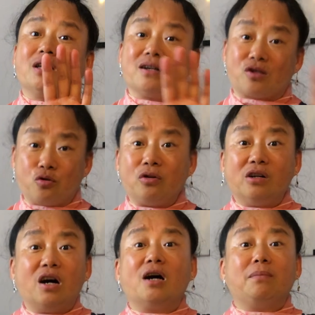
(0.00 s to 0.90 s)
years, do you
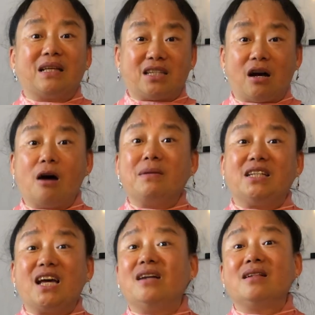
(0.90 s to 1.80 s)
know how many
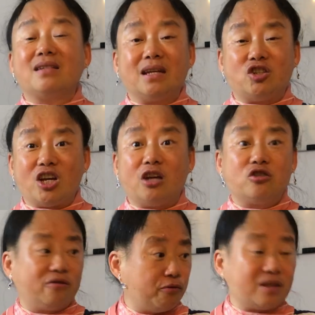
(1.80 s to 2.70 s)
tenants they
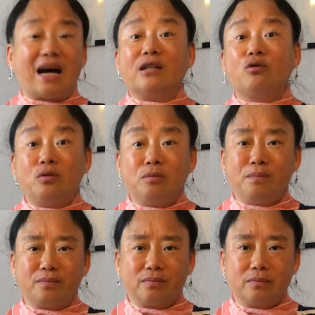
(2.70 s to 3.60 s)
changed for that room?
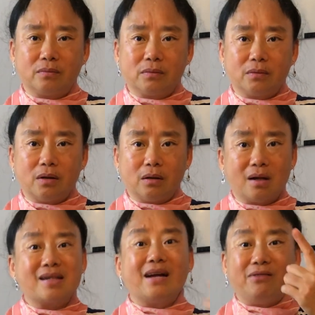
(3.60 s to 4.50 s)

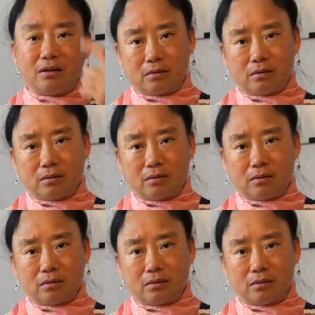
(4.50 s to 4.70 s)
7.